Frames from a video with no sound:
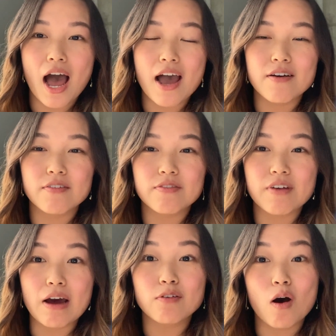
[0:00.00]
I've
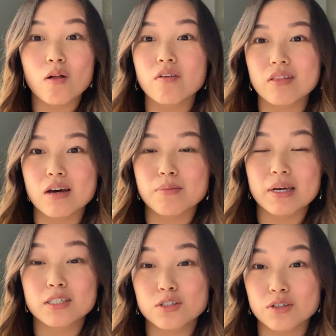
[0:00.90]
found all of them
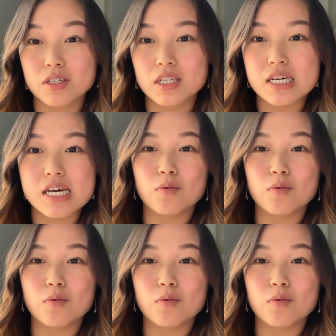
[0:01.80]
externally.